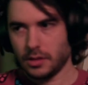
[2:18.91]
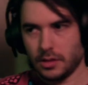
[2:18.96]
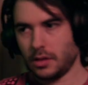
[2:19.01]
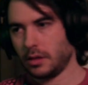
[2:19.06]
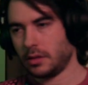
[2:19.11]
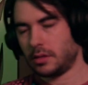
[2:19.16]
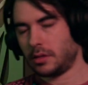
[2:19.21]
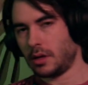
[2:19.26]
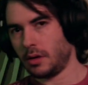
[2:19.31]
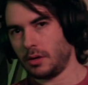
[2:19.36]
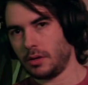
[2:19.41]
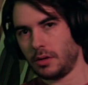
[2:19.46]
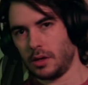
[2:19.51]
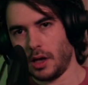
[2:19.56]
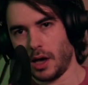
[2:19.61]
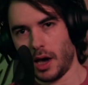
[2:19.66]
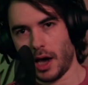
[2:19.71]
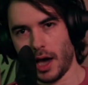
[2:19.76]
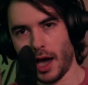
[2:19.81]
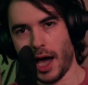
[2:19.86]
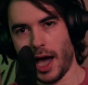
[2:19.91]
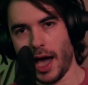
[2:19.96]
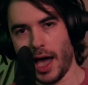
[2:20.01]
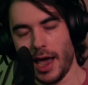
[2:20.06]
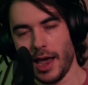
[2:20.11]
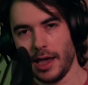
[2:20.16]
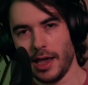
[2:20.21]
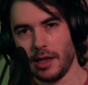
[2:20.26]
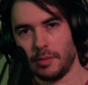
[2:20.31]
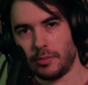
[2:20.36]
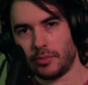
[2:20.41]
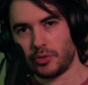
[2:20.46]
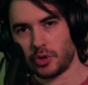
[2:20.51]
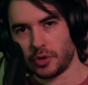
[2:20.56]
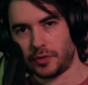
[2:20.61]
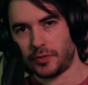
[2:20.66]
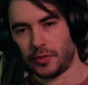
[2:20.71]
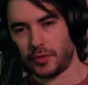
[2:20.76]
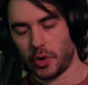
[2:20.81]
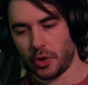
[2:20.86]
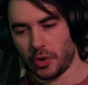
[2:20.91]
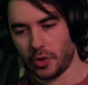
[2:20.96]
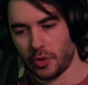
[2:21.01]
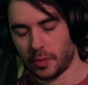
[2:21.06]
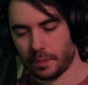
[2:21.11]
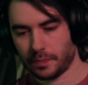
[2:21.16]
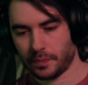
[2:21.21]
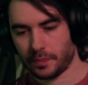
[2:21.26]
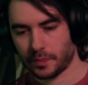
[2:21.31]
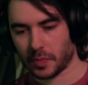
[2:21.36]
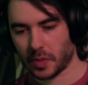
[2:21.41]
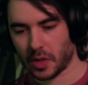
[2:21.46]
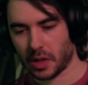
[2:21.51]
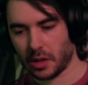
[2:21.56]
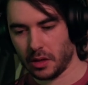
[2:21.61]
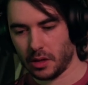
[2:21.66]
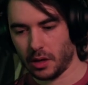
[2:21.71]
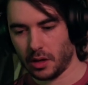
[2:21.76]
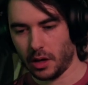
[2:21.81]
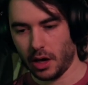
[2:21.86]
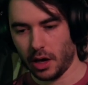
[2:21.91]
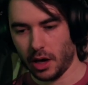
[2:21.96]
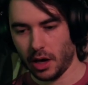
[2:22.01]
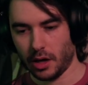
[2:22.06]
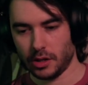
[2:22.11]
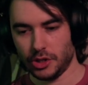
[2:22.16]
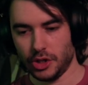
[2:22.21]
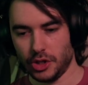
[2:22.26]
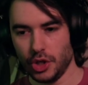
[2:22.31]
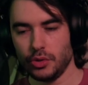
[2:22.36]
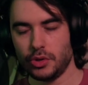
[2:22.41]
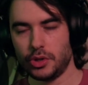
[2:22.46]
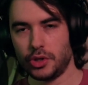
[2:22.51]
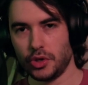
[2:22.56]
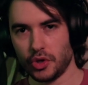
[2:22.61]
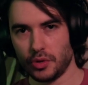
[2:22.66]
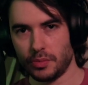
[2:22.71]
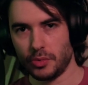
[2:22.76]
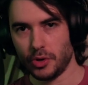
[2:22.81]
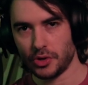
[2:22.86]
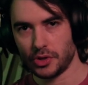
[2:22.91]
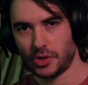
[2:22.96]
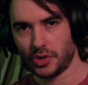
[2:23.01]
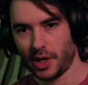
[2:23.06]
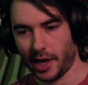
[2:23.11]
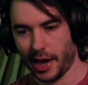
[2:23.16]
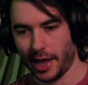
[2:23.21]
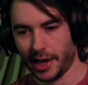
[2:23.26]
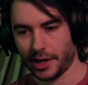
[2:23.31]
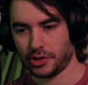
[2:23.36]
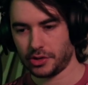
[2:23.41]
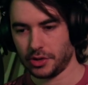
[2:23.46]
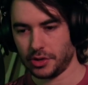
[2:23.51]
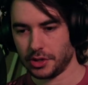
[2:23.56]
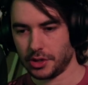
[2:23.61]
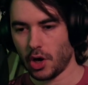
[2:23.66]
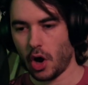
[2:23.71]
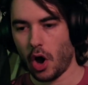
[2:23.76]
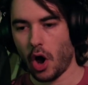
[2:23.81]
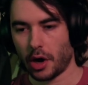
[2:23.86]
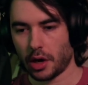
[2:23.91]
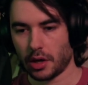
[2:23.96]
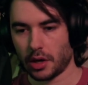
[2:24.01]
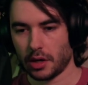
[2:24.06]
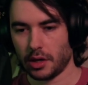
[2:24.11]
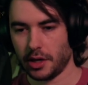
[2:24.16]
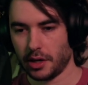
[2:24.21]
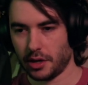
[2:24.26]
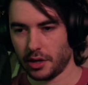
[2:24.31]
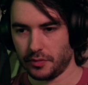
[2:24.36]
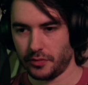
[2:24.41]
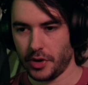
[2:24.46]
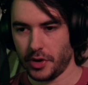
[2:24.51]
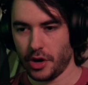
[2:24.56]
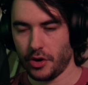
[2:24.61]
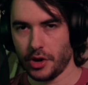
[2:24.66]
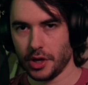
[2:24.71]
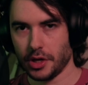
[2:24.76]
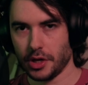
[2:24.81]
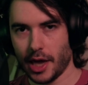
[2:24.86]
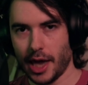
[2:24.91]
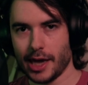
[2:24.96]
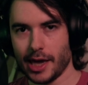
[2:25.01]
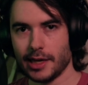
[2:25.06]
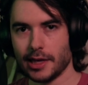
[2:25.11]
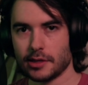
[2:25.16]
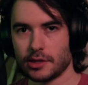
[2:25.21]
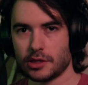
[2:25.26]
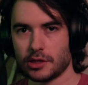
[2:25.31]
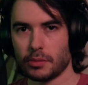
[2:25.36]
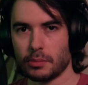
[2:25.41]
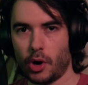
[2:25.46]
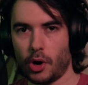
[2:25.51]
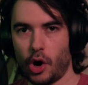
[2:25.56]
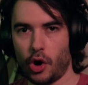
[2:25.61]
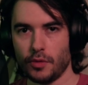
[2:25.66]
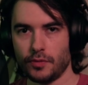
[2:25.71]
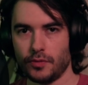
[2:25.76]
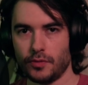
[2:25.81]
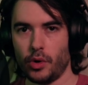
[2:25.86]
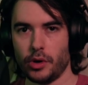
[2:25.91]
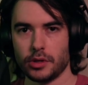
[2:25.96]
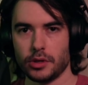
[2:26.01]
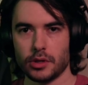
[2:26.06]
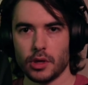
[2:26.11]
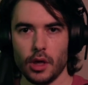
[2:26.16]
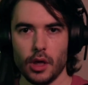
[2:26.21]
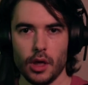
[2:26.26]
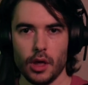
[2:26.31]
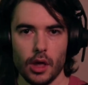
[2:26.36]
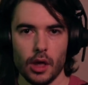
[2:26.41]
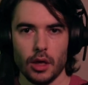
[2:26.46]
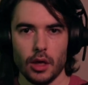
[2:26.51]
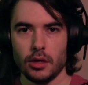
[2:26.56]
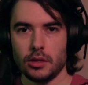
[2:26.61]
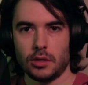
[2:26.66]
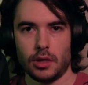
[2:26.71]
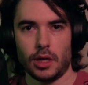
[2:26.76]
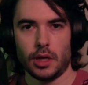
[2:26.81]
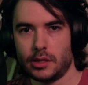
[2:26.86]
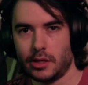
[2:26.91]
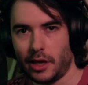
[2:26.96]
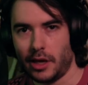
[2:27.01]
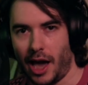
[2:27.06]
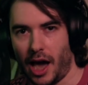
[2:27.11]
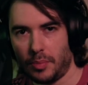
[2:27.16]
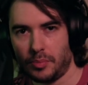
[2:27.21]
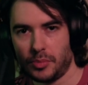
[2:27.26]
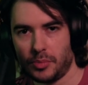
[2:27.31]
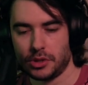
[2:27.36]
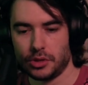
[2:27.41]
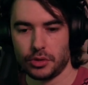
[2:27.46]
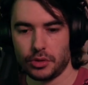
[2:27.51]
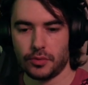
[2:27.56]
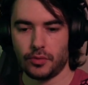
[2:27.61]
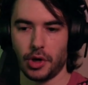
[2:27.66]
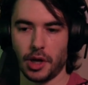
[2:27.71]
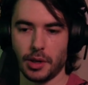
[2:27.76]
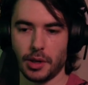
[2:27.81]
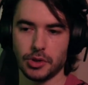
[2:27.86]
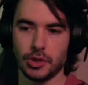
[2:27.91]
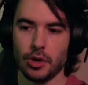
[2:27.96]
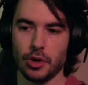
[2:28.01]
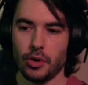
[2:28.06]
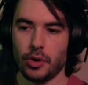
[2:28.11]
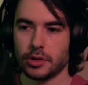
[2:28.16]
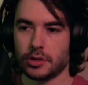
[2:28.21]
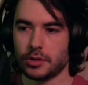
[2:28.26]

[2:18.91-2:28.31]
So I prefer YouTubers that actually talk in a very ASMR voice. So that's the opposite of what I'm doing.